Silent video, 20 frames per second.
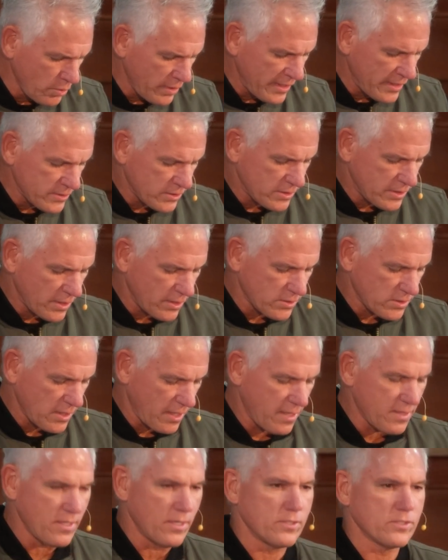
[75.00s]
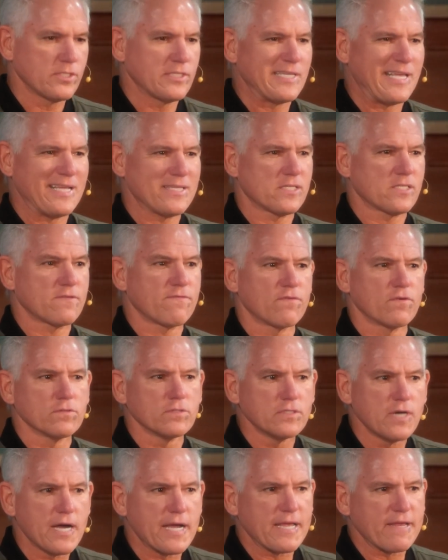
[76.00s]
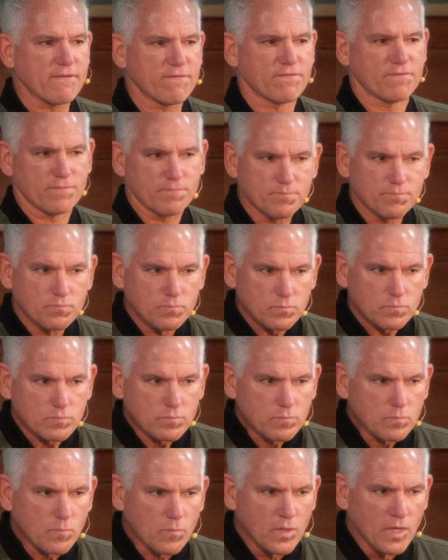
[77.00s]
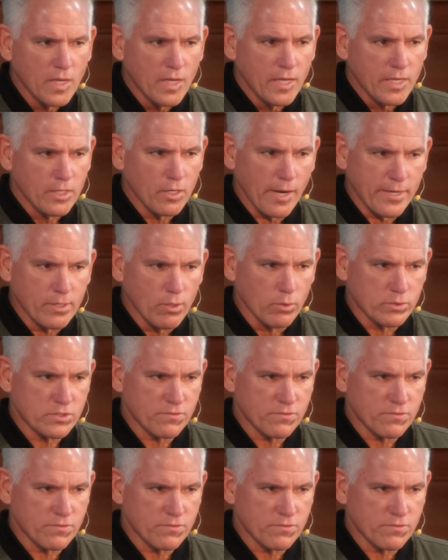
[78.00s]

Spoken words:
is their zest for life. You know, I know it's